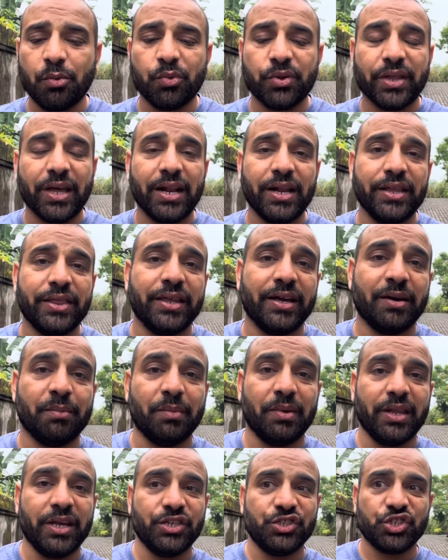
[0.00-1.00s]
with anything in
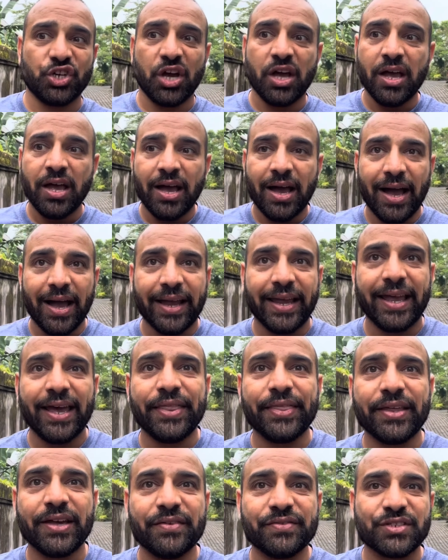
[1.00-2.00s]
Malaysia. I can't
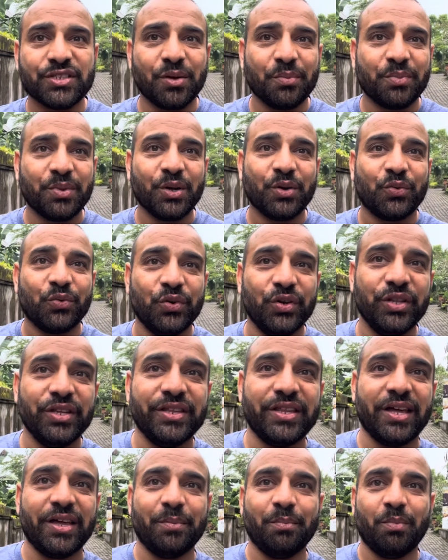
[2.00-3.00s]
think of something really
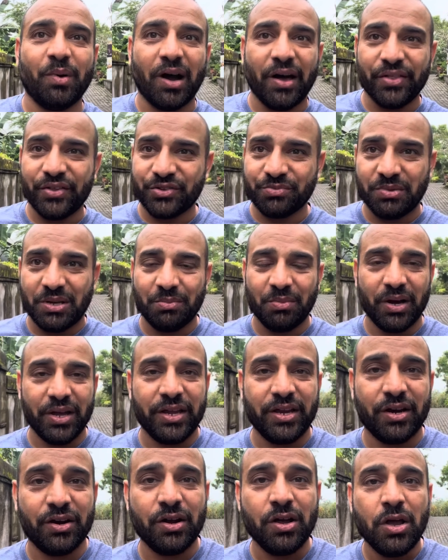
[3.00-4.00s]
that bothers me about
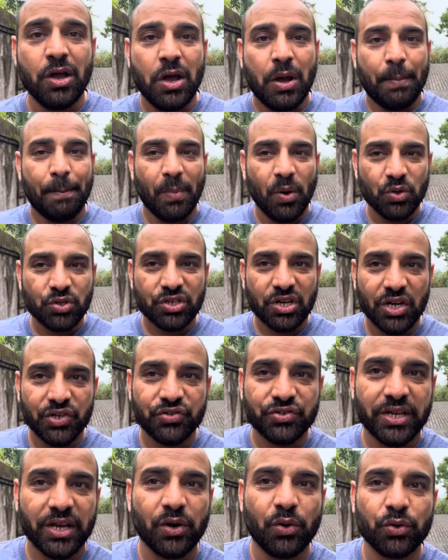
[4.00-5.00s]
here. Most countries
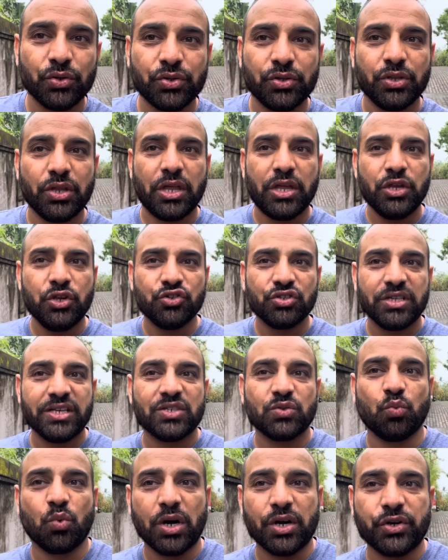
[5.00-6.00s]
I go to, there usually is
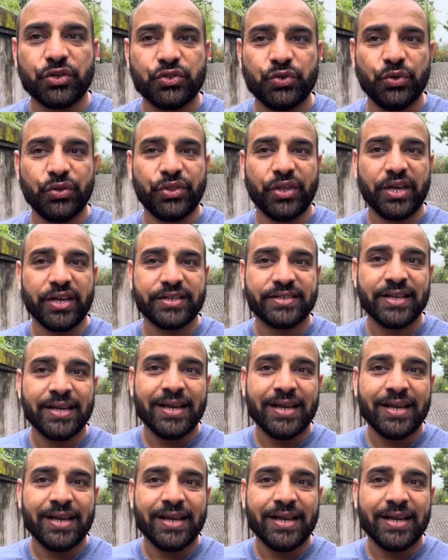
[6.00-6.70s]
one or two things